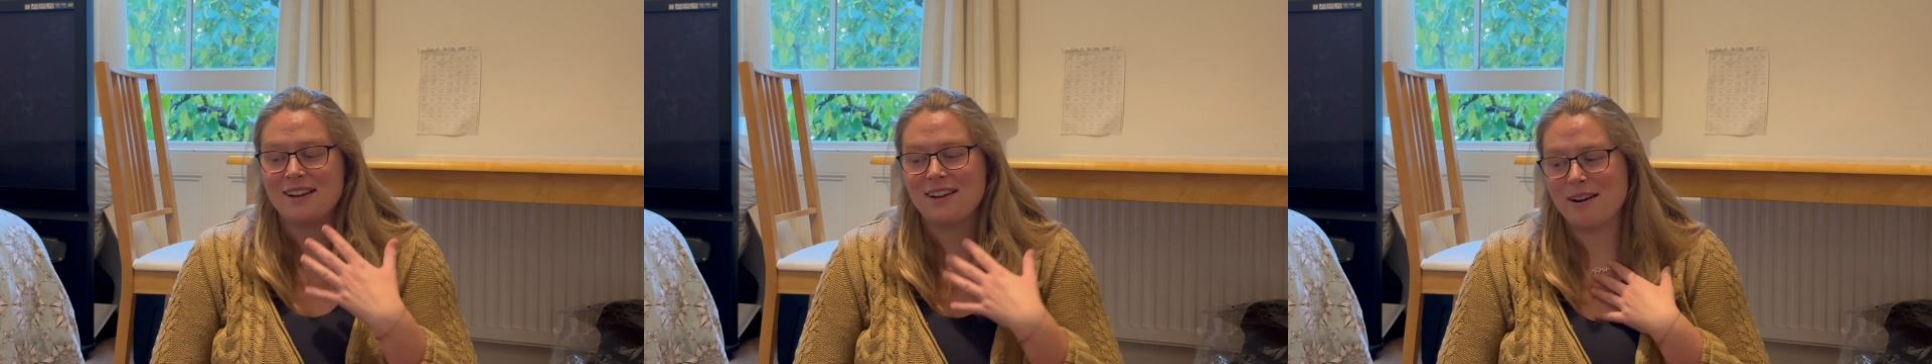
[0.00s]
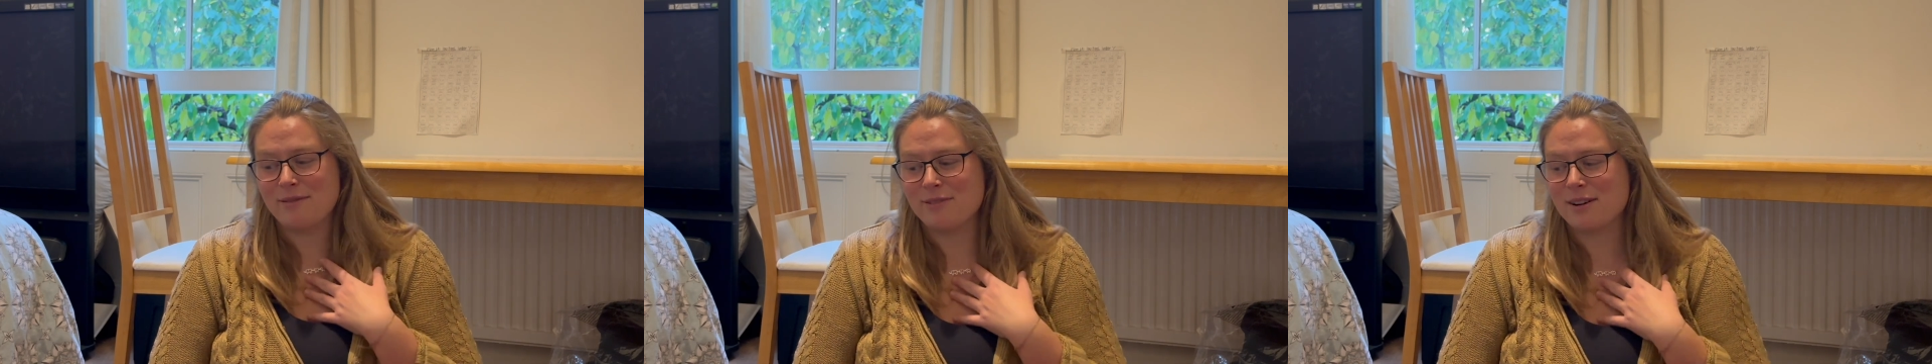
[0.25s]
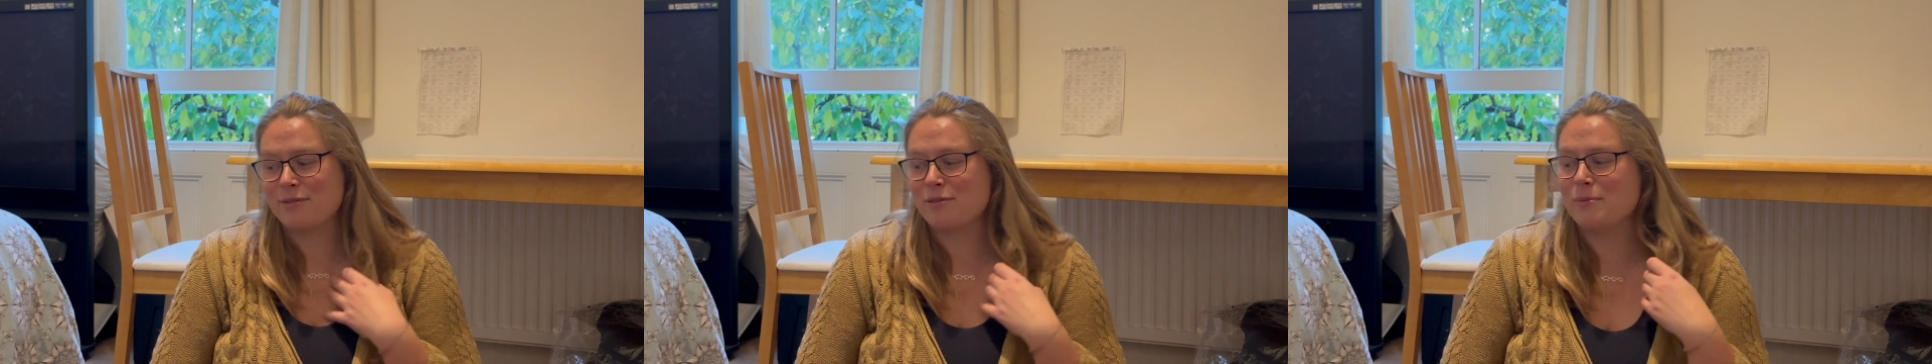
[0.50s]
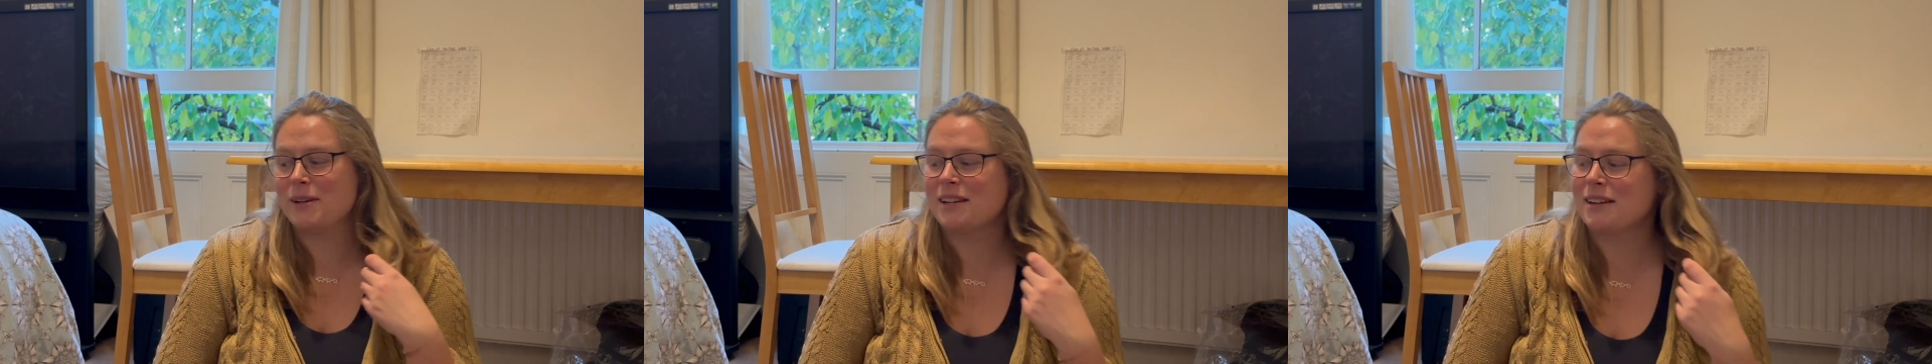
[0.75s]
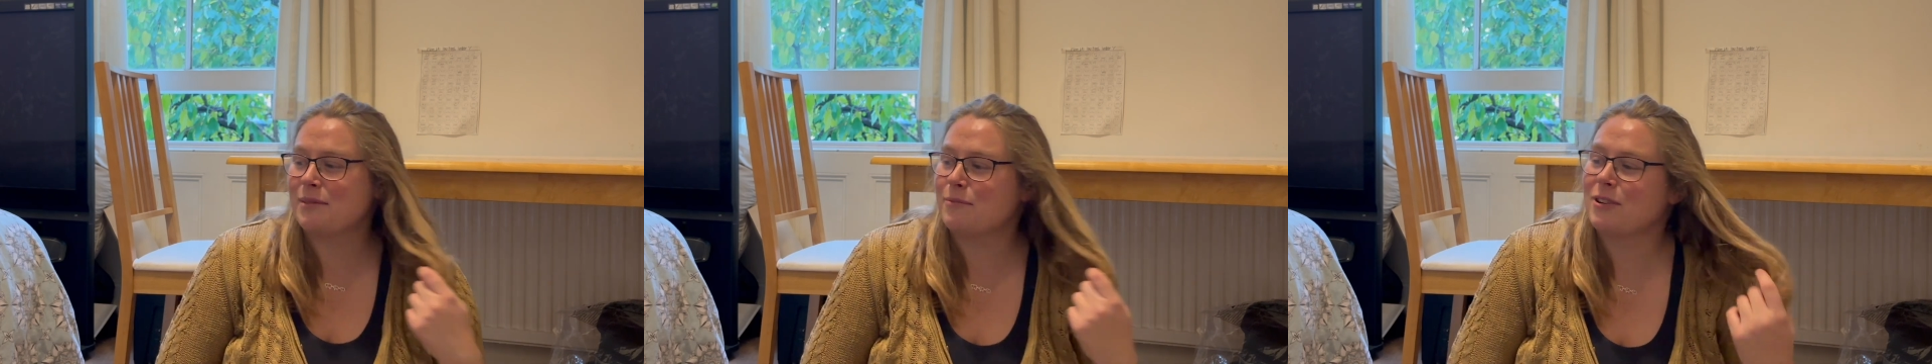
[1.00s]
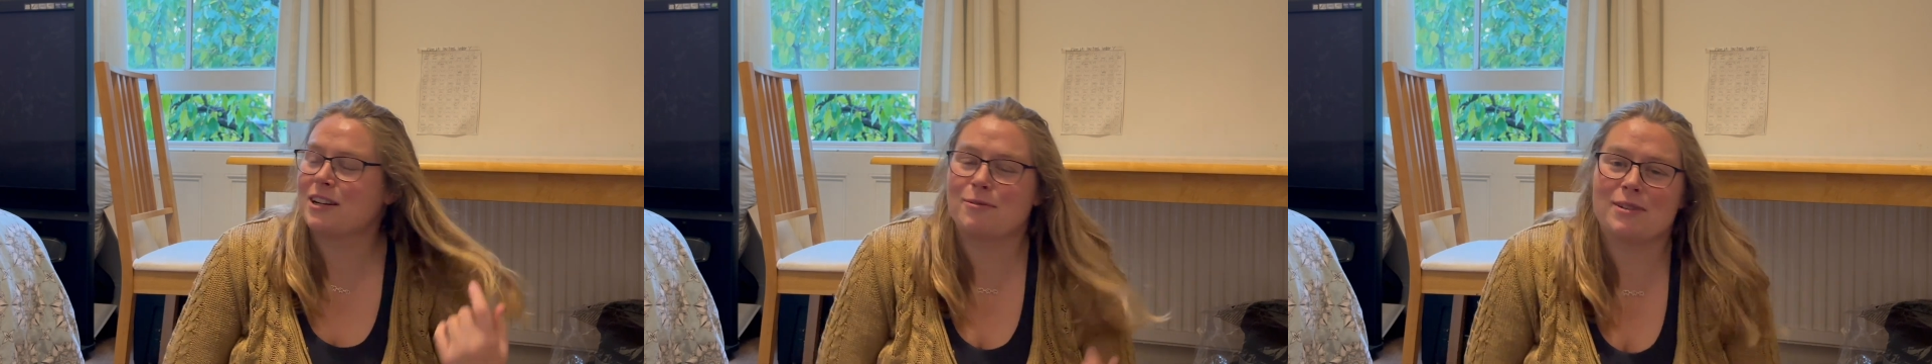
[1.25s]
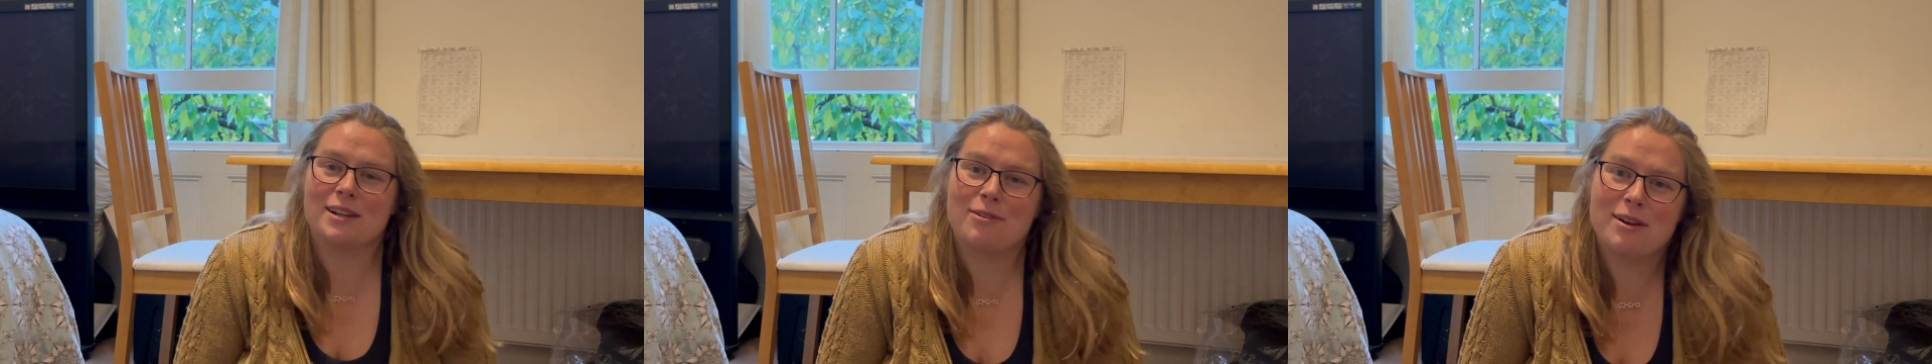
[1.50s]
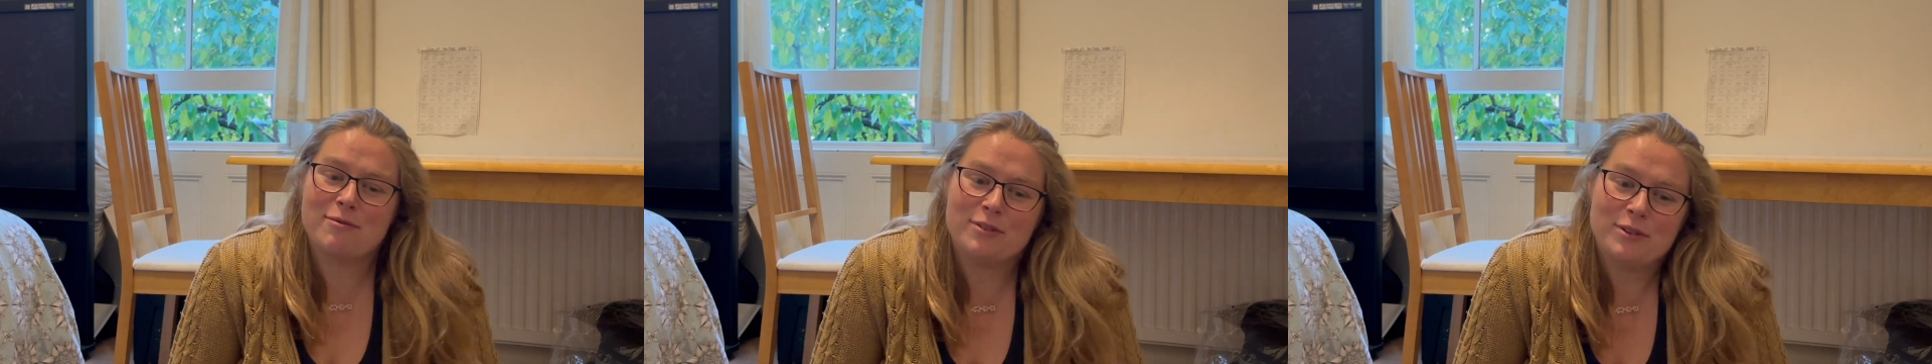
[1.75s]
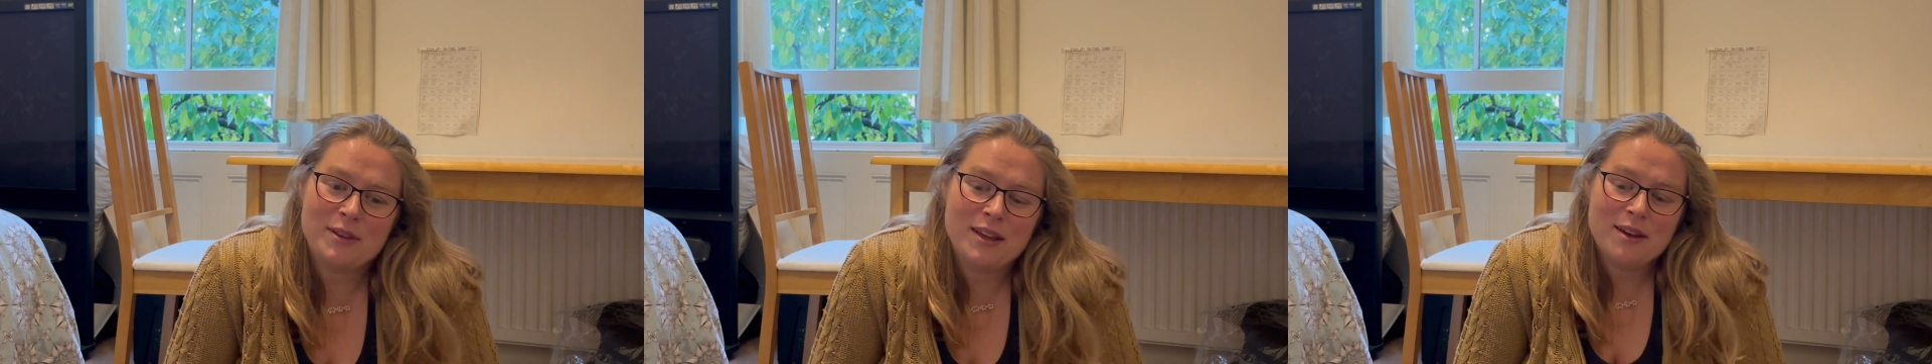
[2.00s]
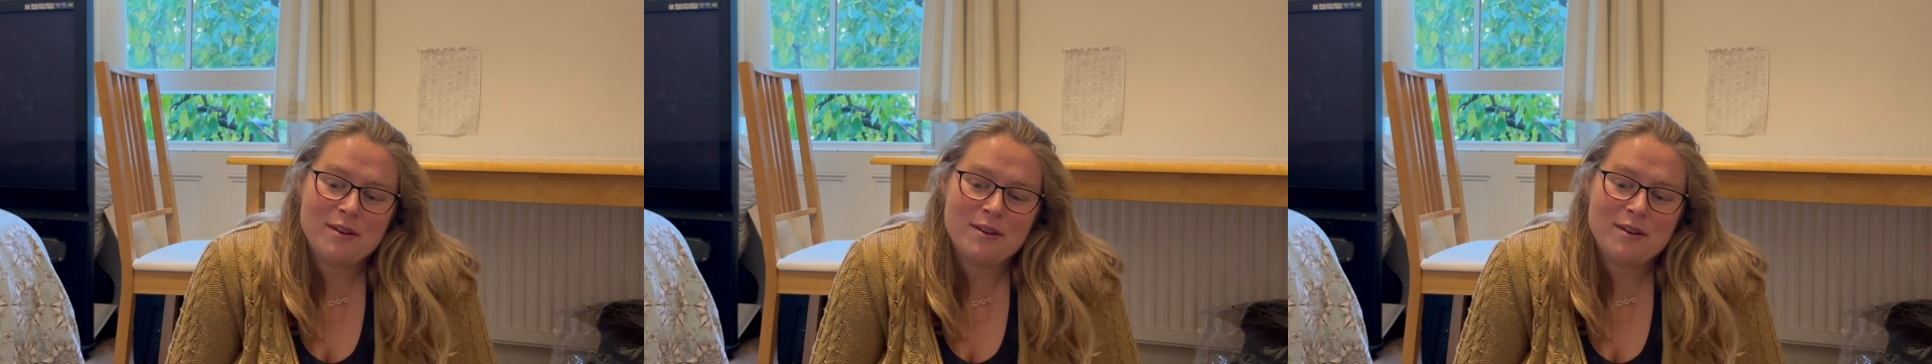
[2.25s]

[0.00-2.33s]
covering for me, and I'm really, really grateful